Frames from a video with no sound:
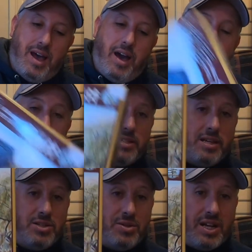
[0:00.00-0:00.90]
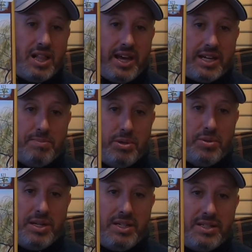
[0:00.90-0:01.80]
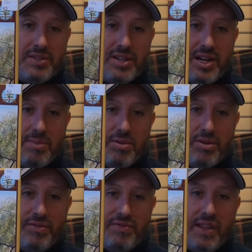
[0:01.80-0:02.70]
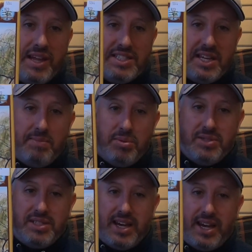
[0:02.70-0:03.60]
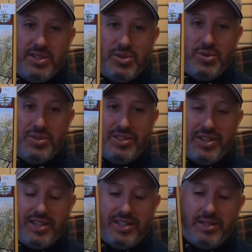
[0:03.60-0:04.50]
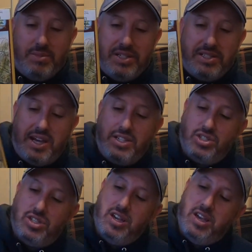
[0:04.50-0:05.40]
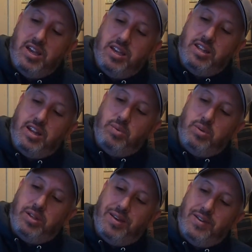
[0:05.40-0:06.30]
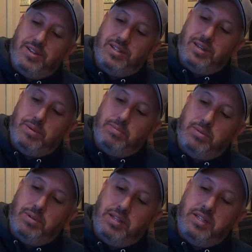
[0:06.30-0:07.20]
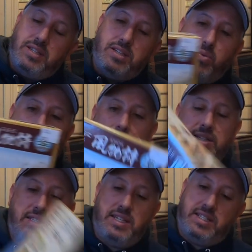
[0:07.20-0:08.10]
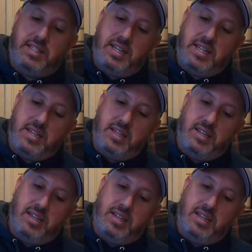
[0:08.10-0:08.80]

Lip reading: actually do collect buildings. I've got a number of like temples and castles in my stash that I will eventually be building. This is a 1:60.